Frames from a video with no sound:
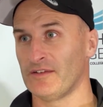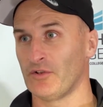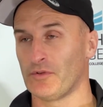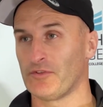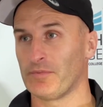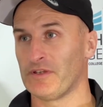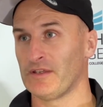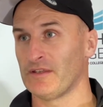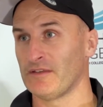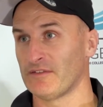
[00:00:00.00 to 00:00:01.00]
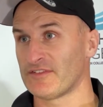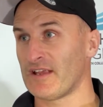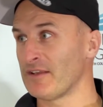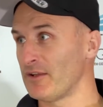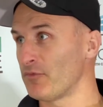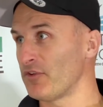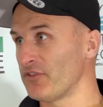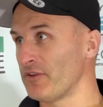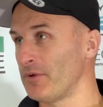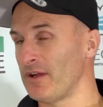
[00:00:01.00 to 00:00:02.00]
you know, he's been standout for
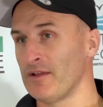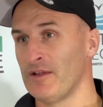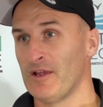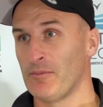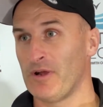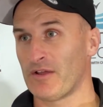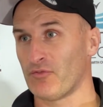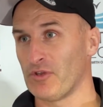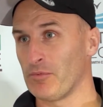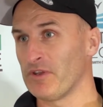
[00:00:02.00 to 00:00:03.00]
us in the back back three,